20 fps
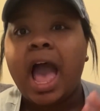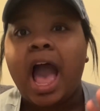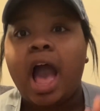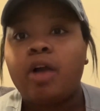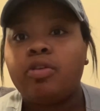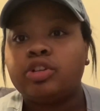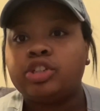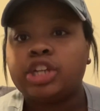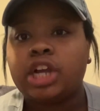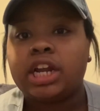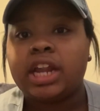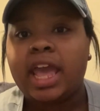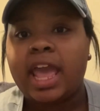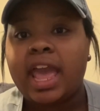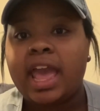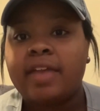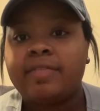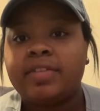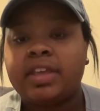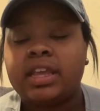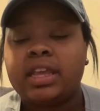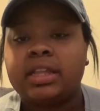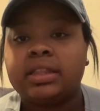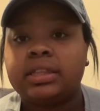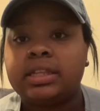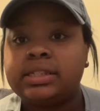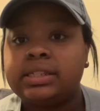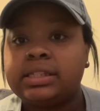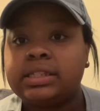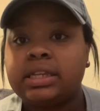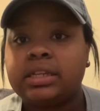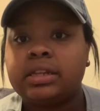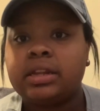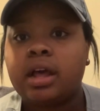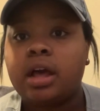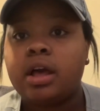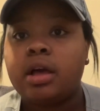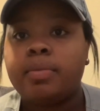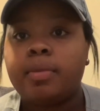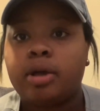I will try to have it listed
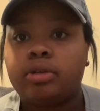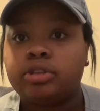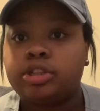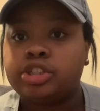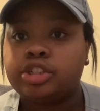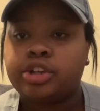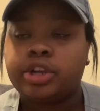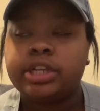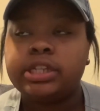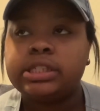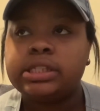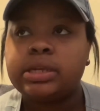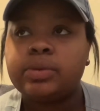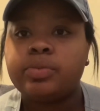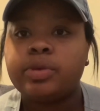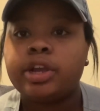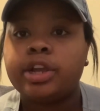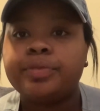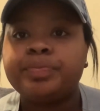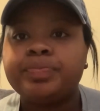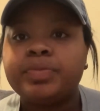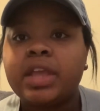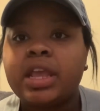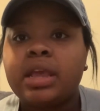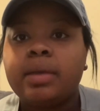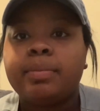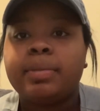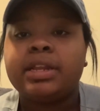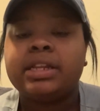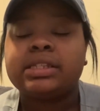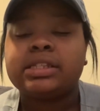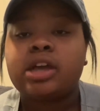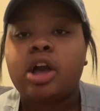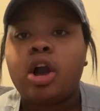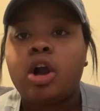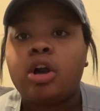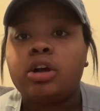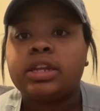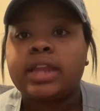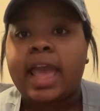um, on the screen somewhere, but it's
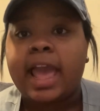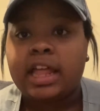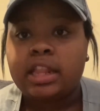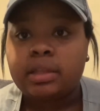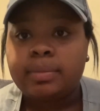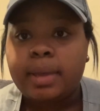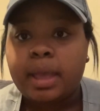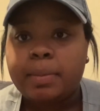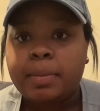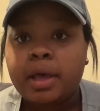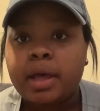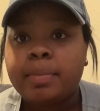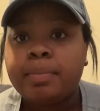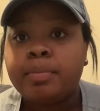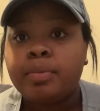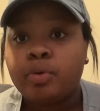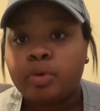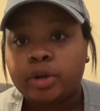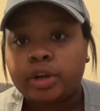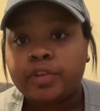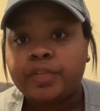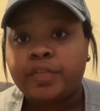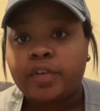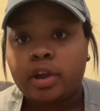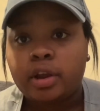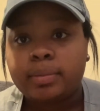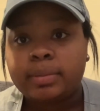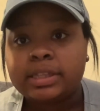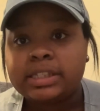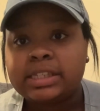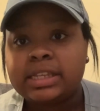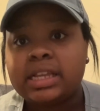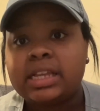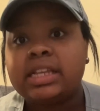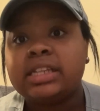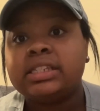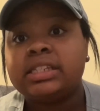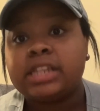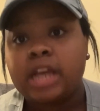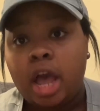called
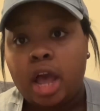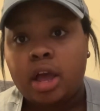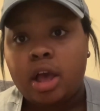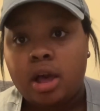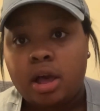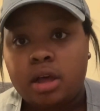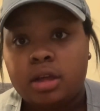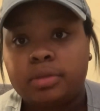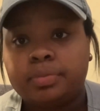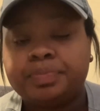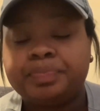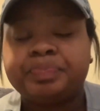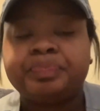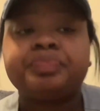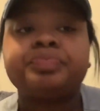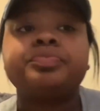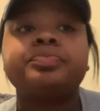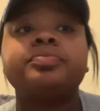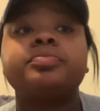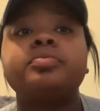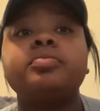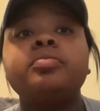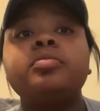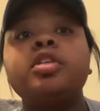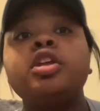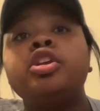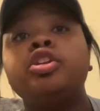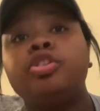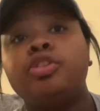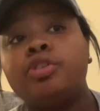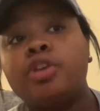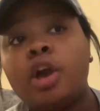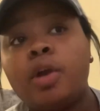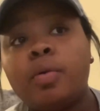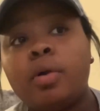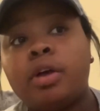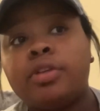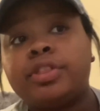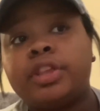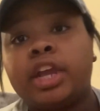alabamaboardofpharmacy.com. You
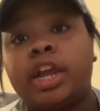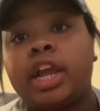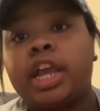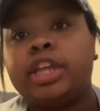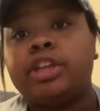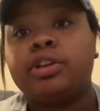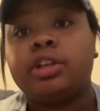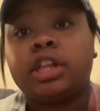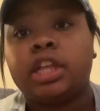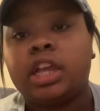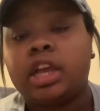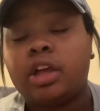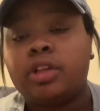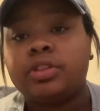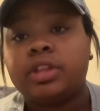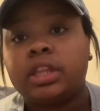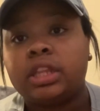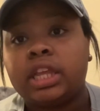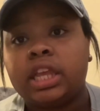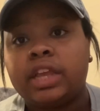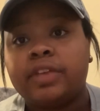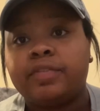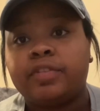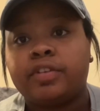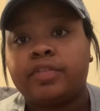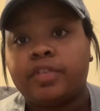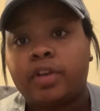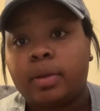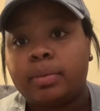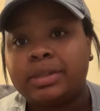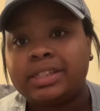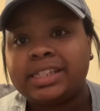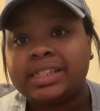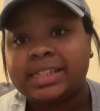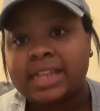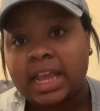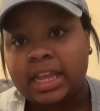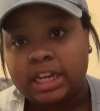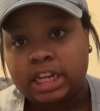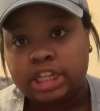go on there and you click on the link for pharmacy
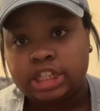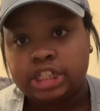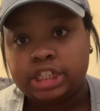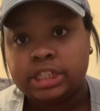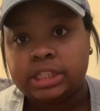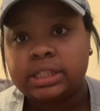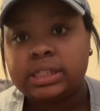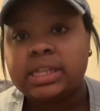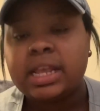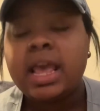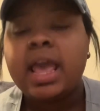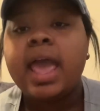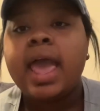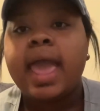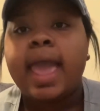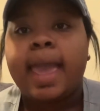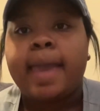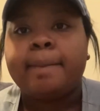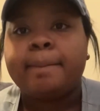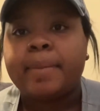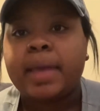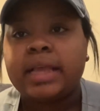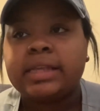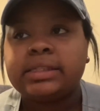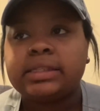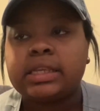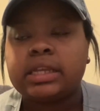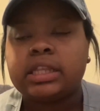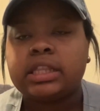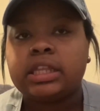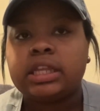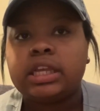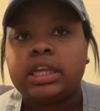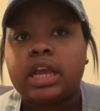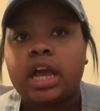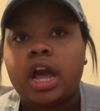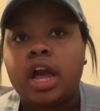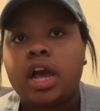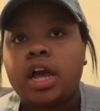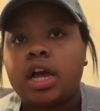technicians, and
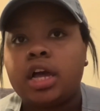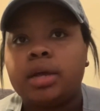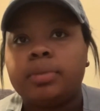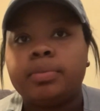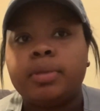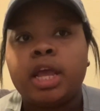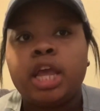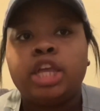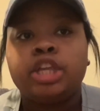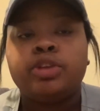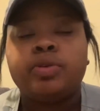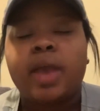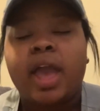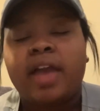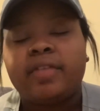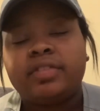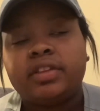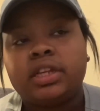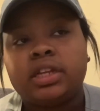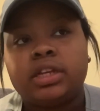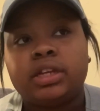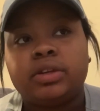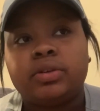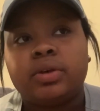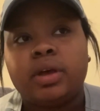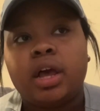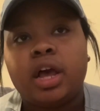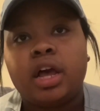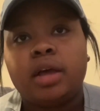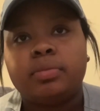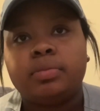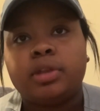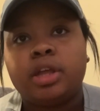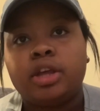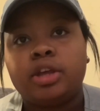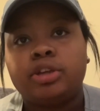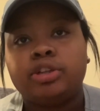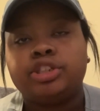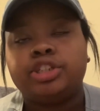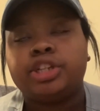basically um, you have to
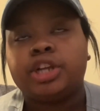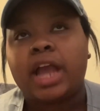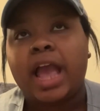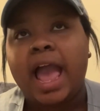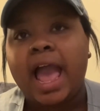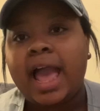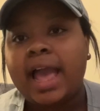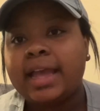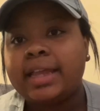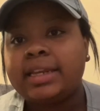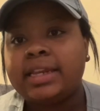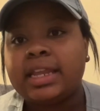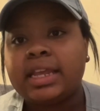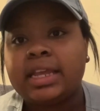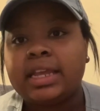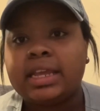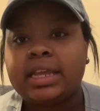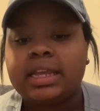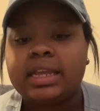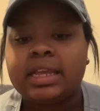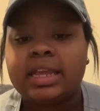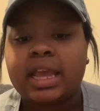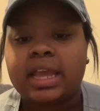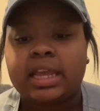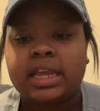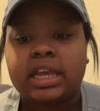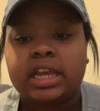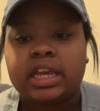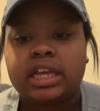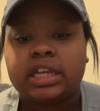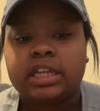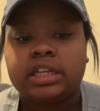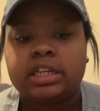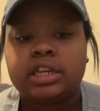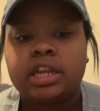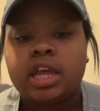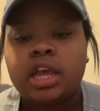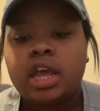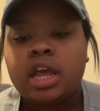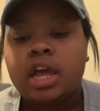upload your ID
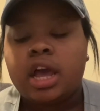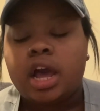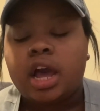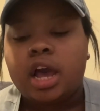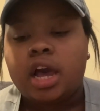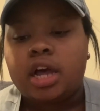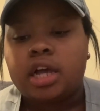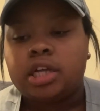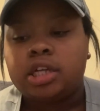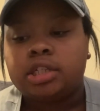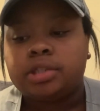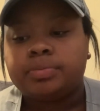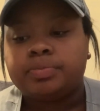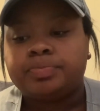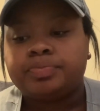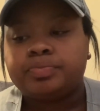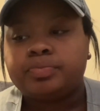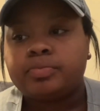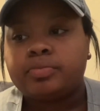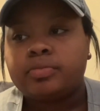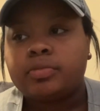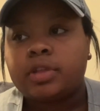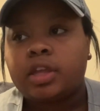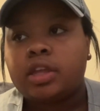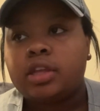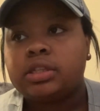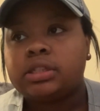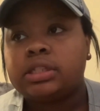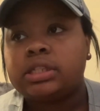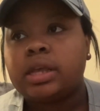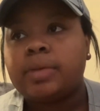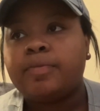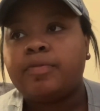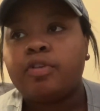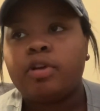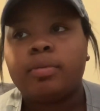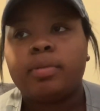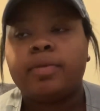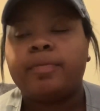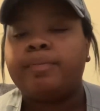and um, some
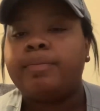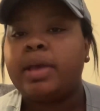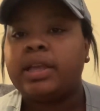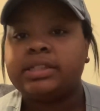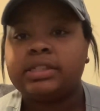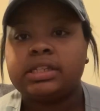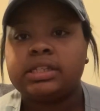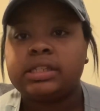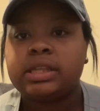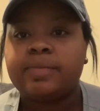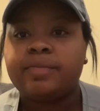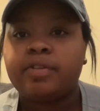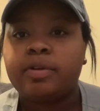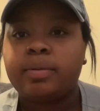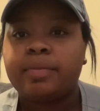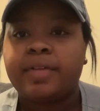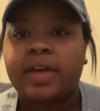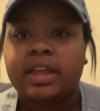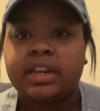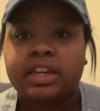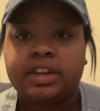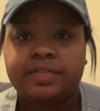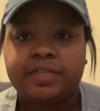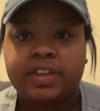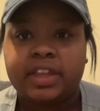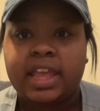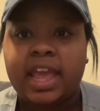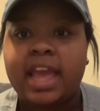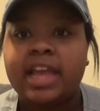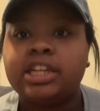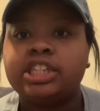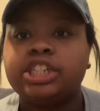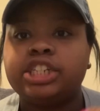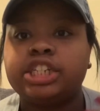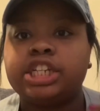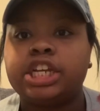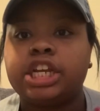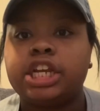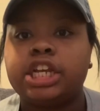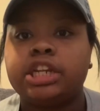form of, basically some form of
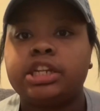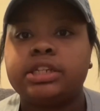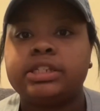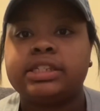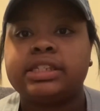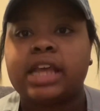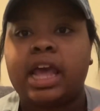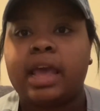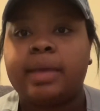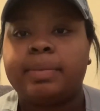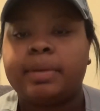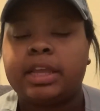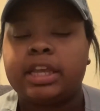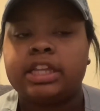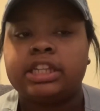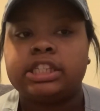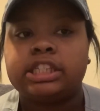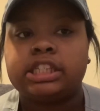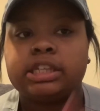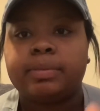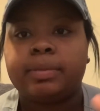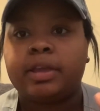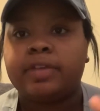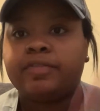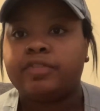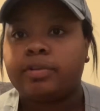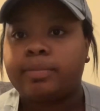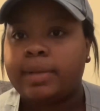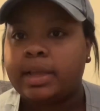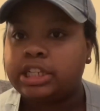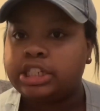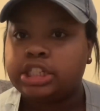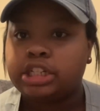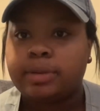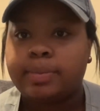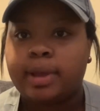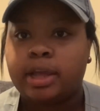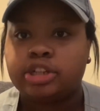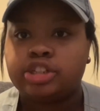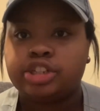identification, type in some information
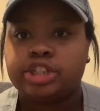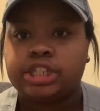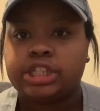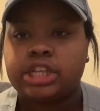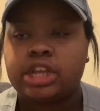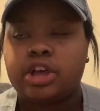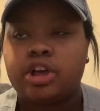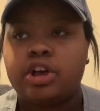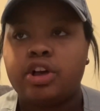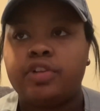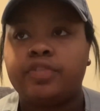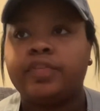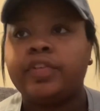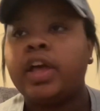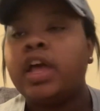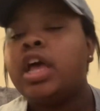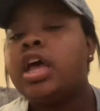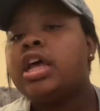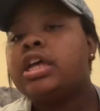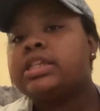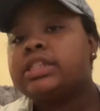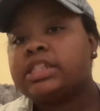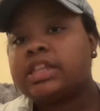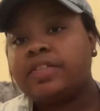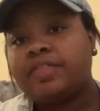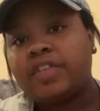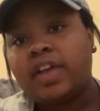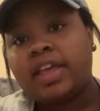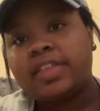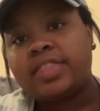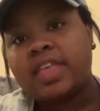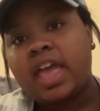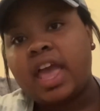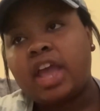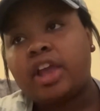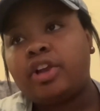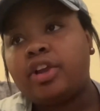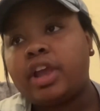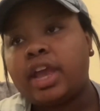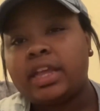about yourself, stuff like
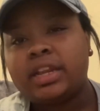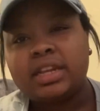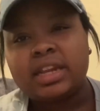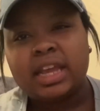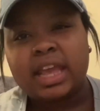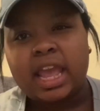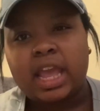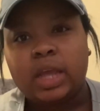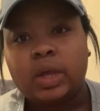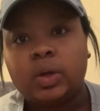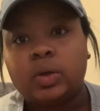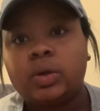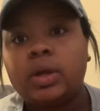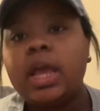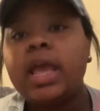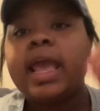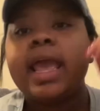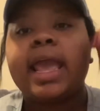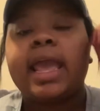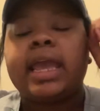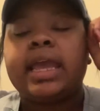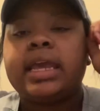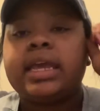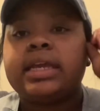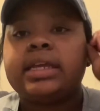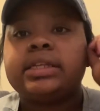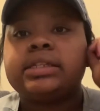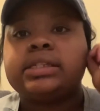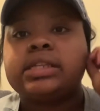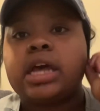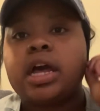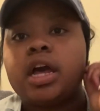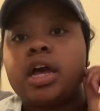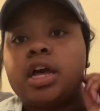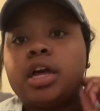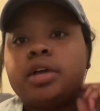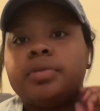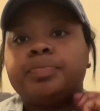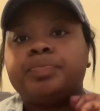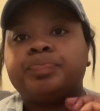that, create an account, and
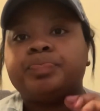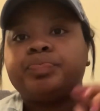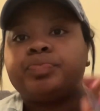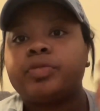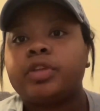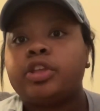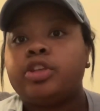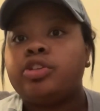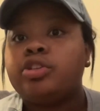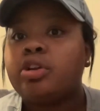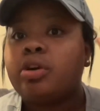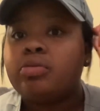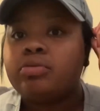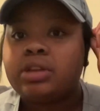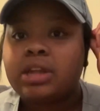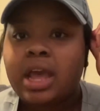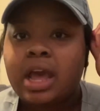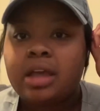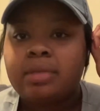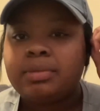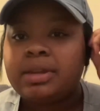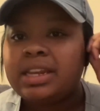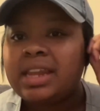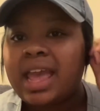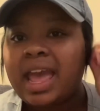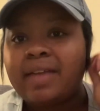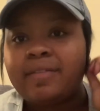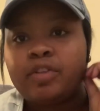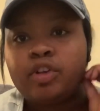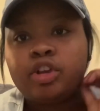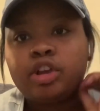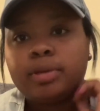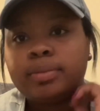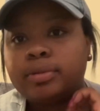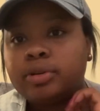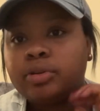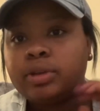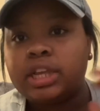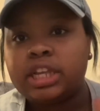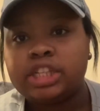um, you don't um, need to have a
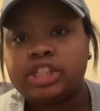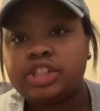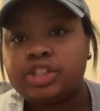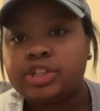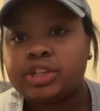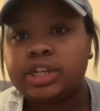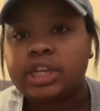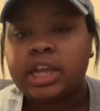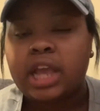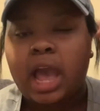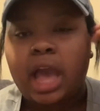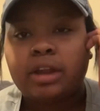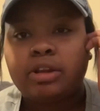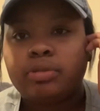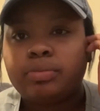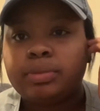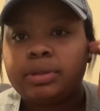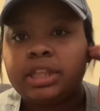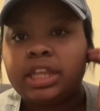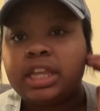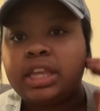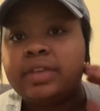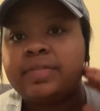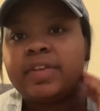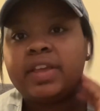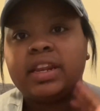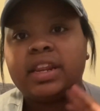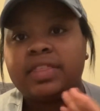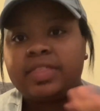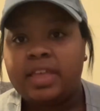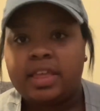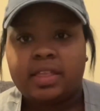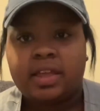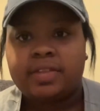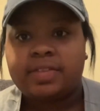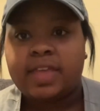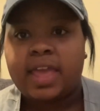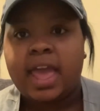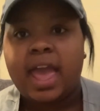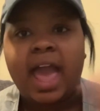criminal history. I don't believe anything
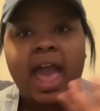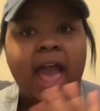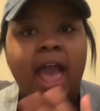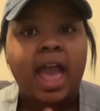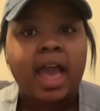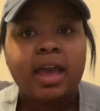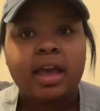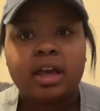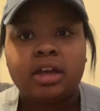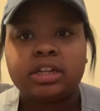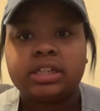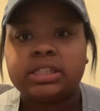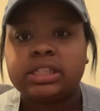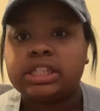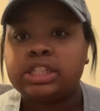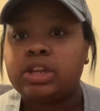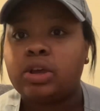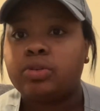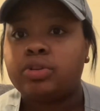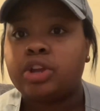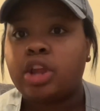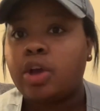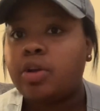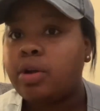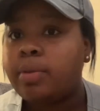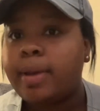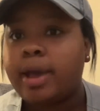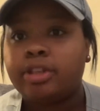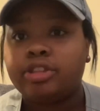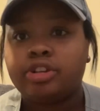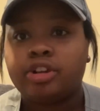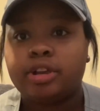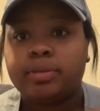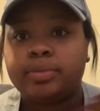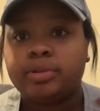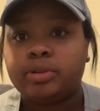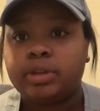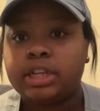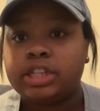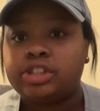like that. I honestly don't know about the
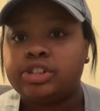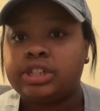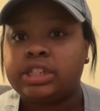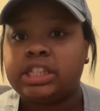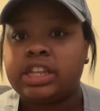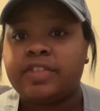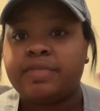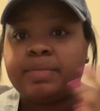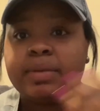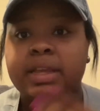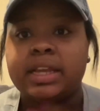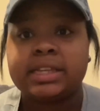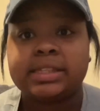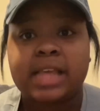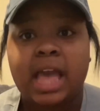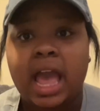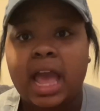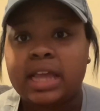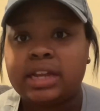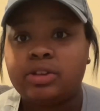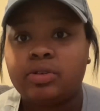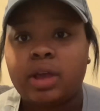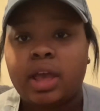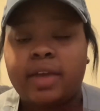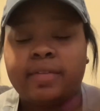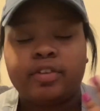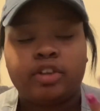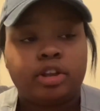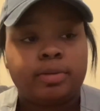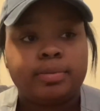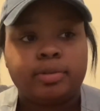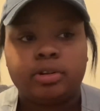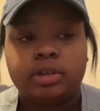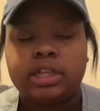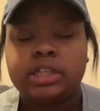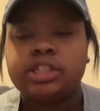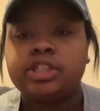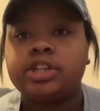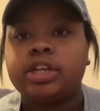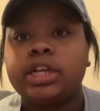criminal history stuff because I don't have a criminal
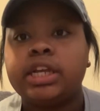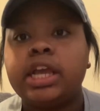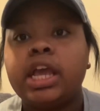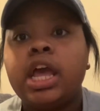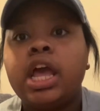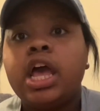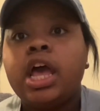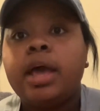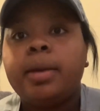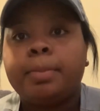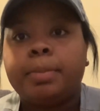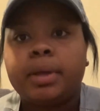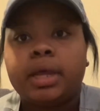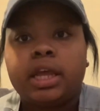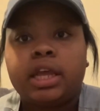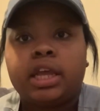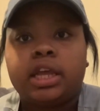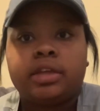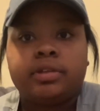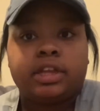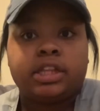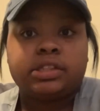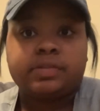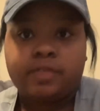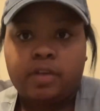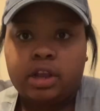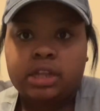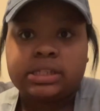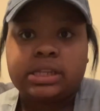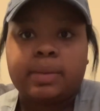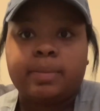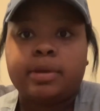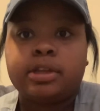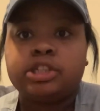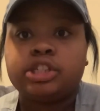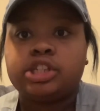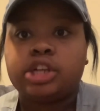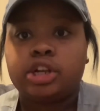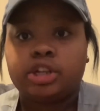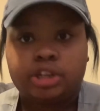history. But as far as I'm
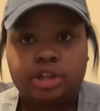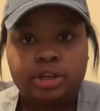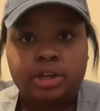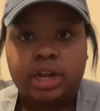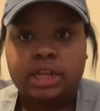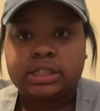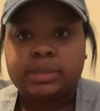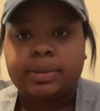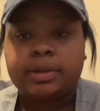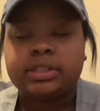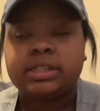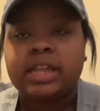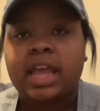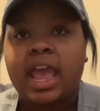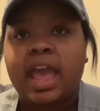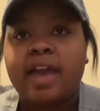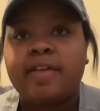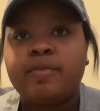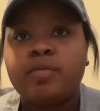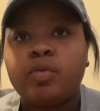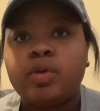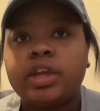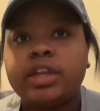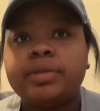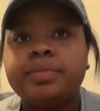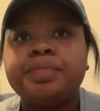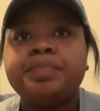concerned, you're not supposed to have one.